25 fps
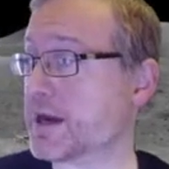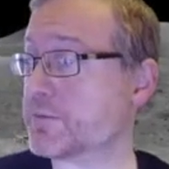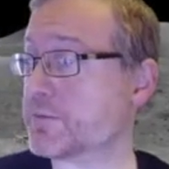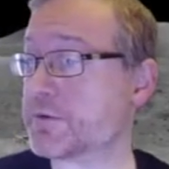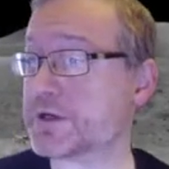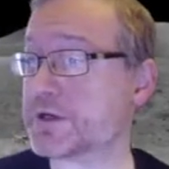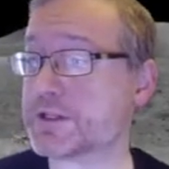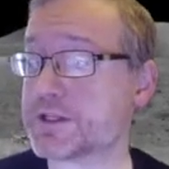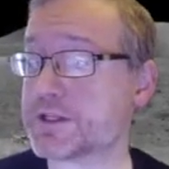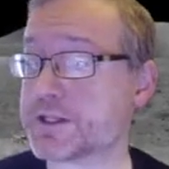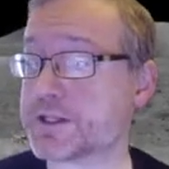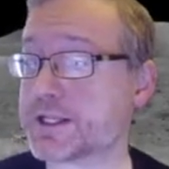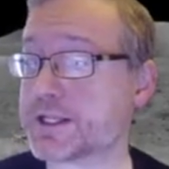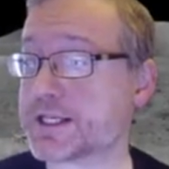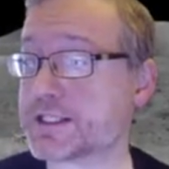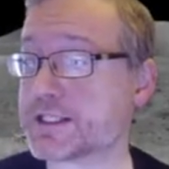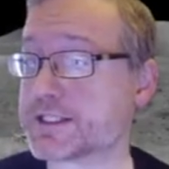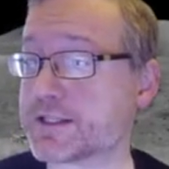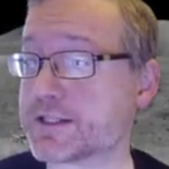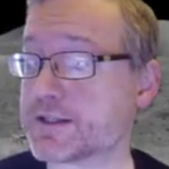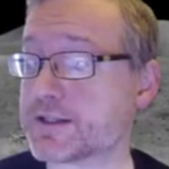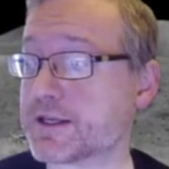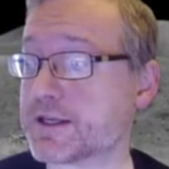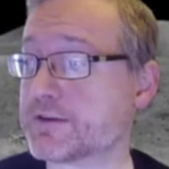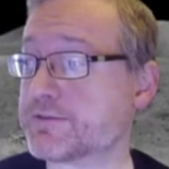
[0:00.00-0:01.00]
one of the things
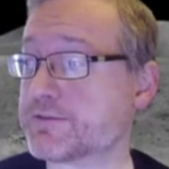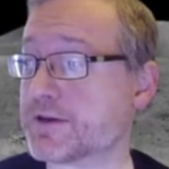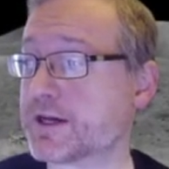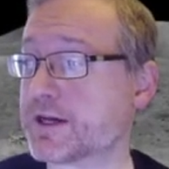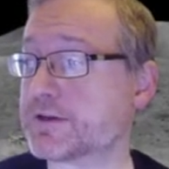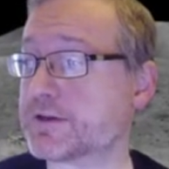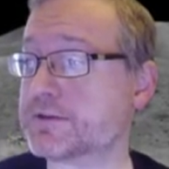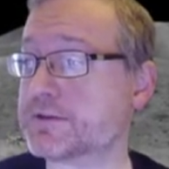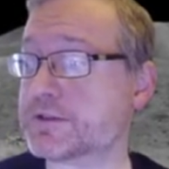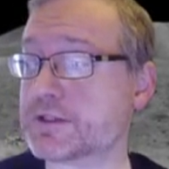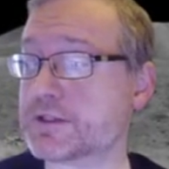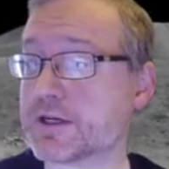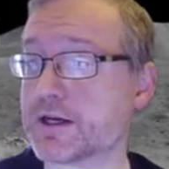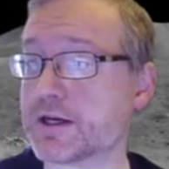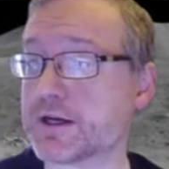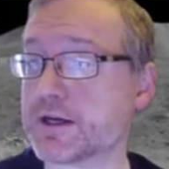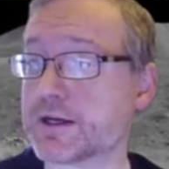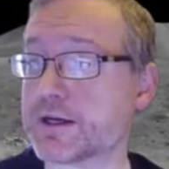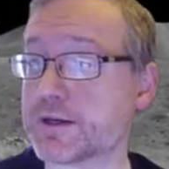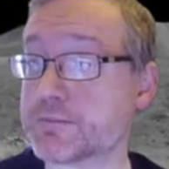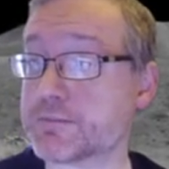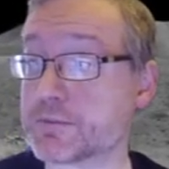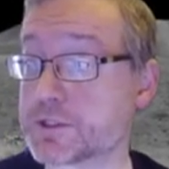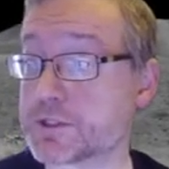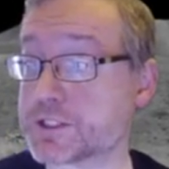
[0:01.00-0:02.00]
that they found
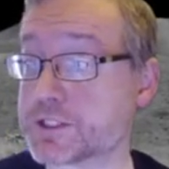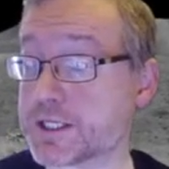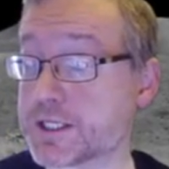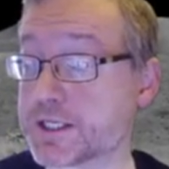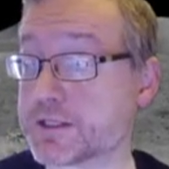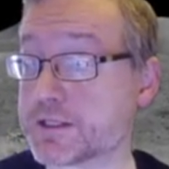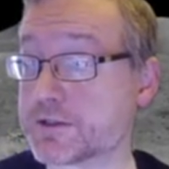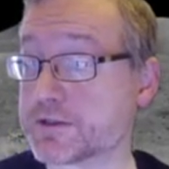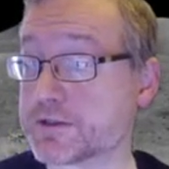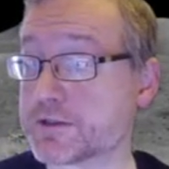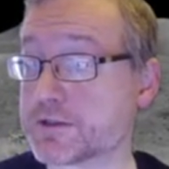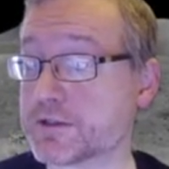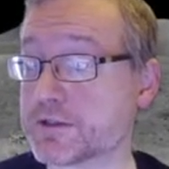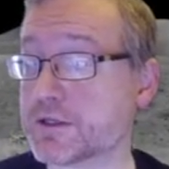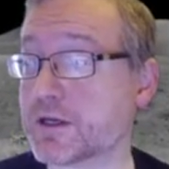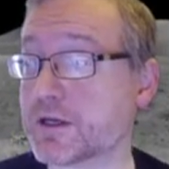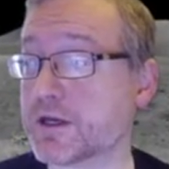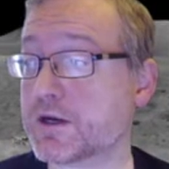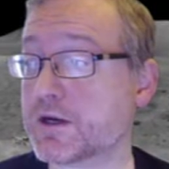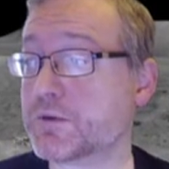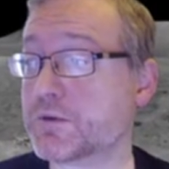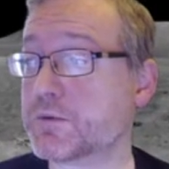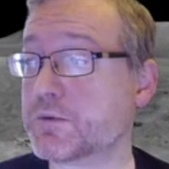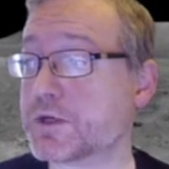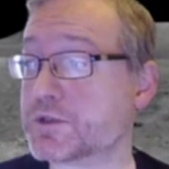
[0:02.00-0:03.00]
in particular
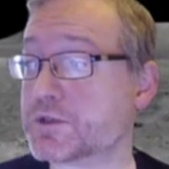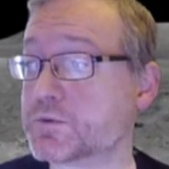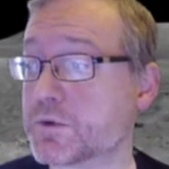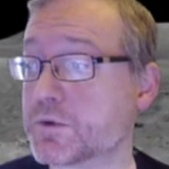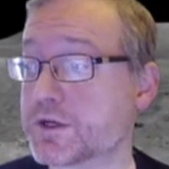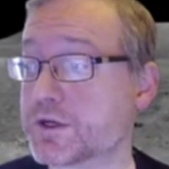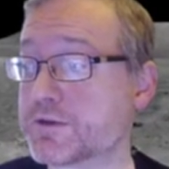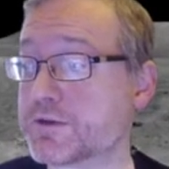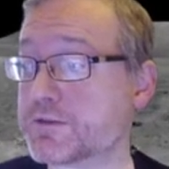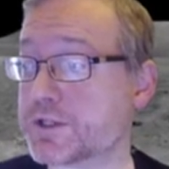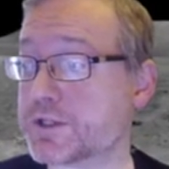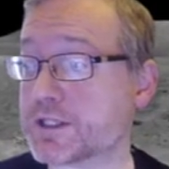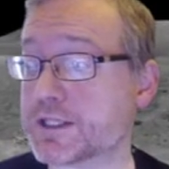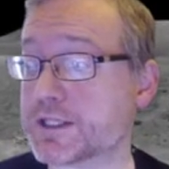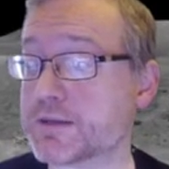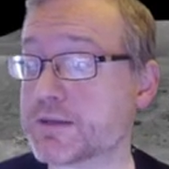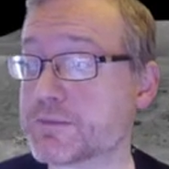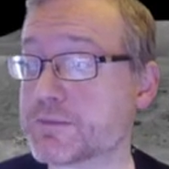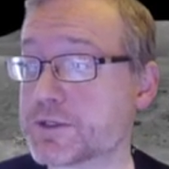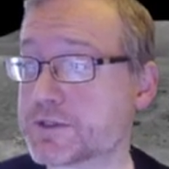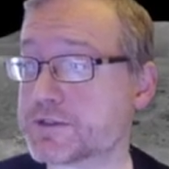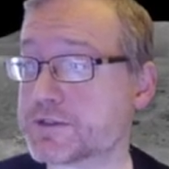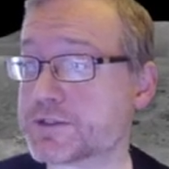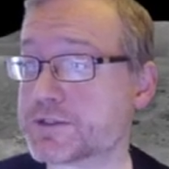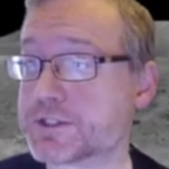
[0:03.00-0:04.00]
was one of the
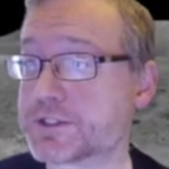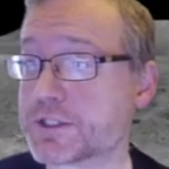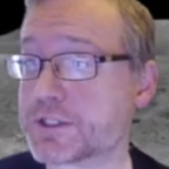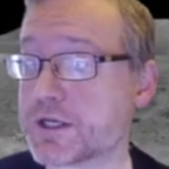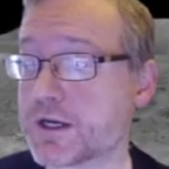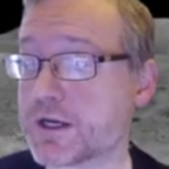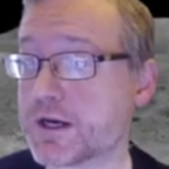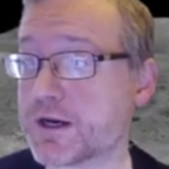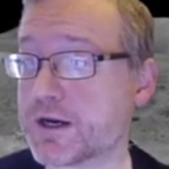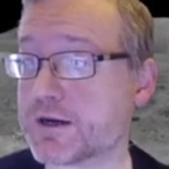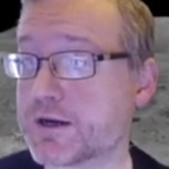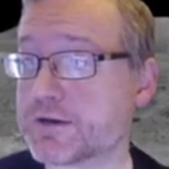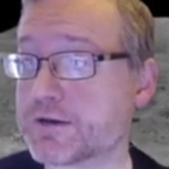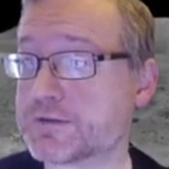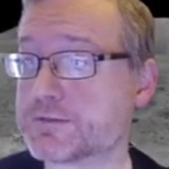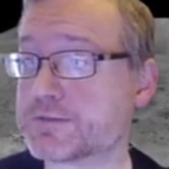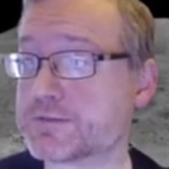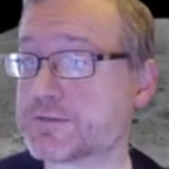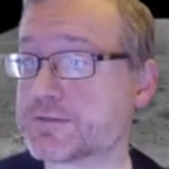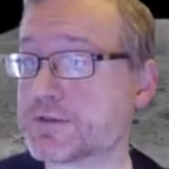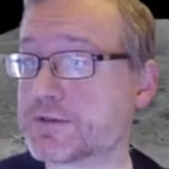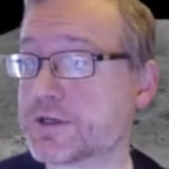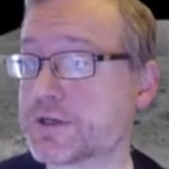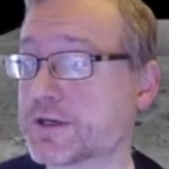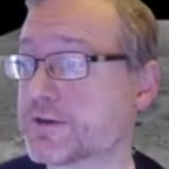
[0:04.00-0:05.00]
limiters
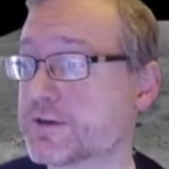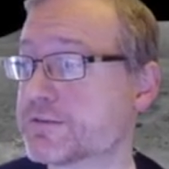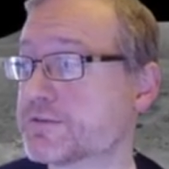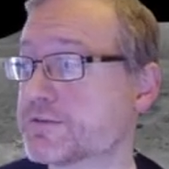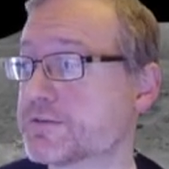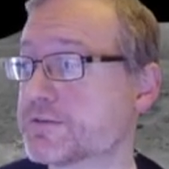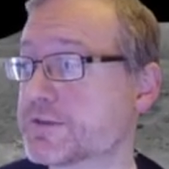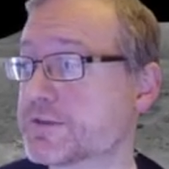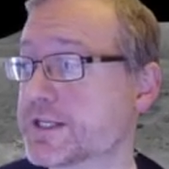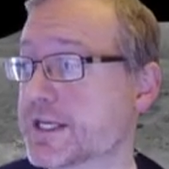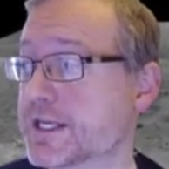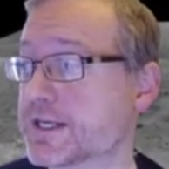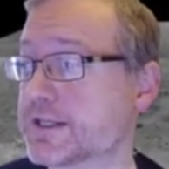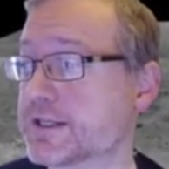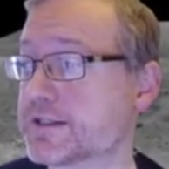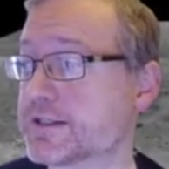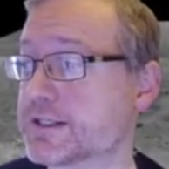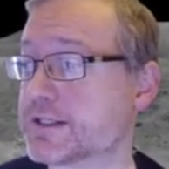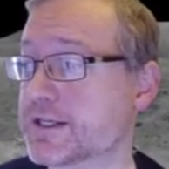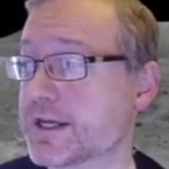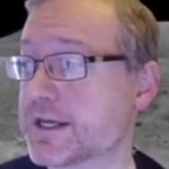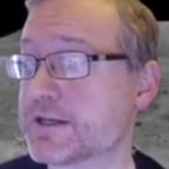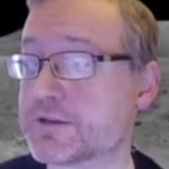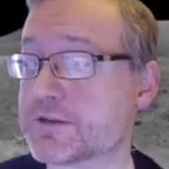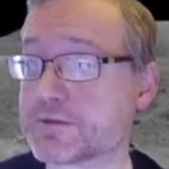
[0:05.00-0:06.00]
of getting the
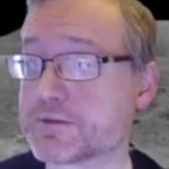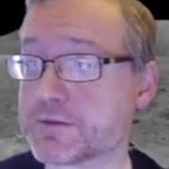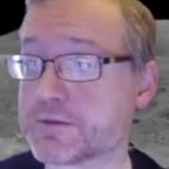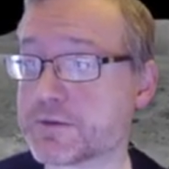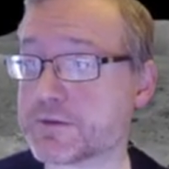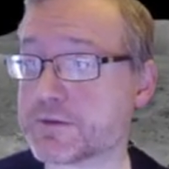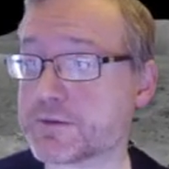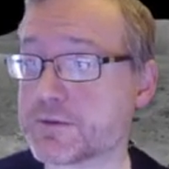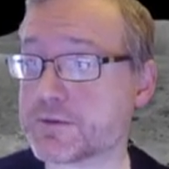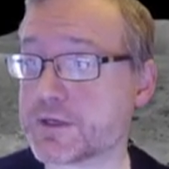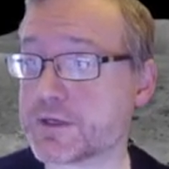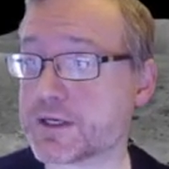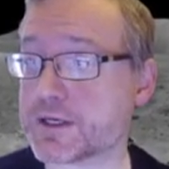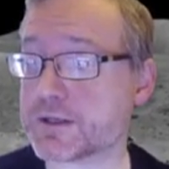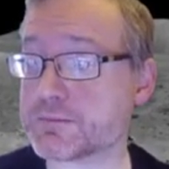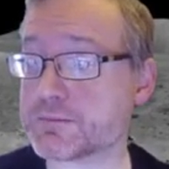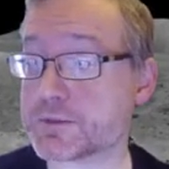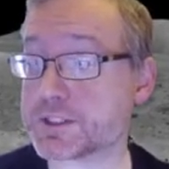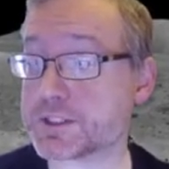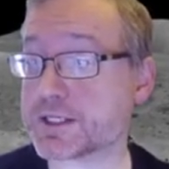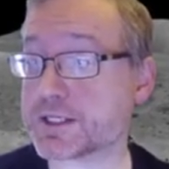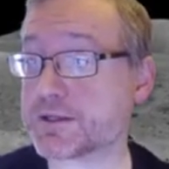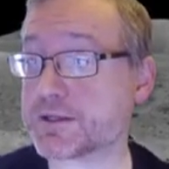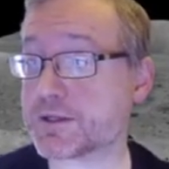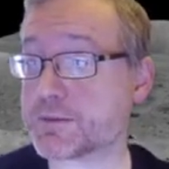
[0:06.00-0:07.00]
data through,
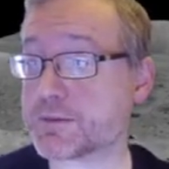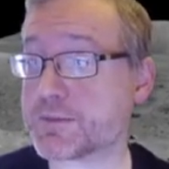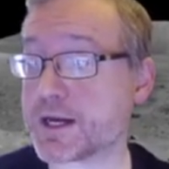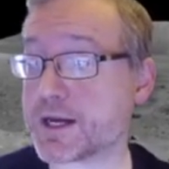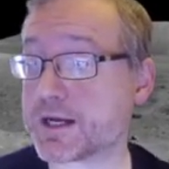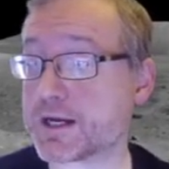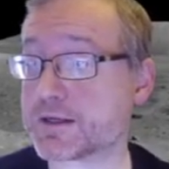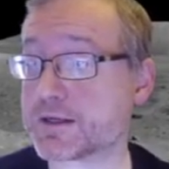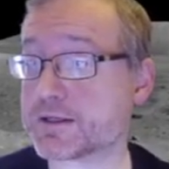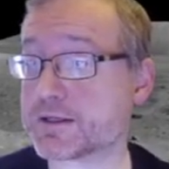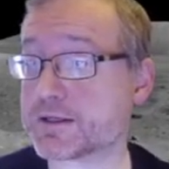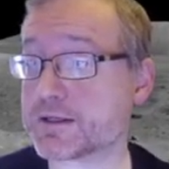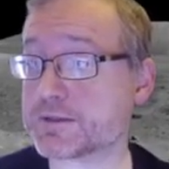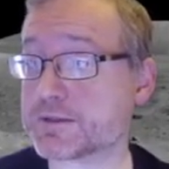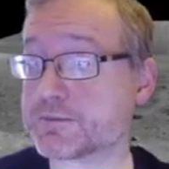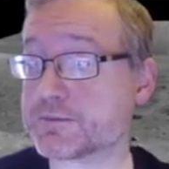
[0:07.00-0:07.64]
particularly back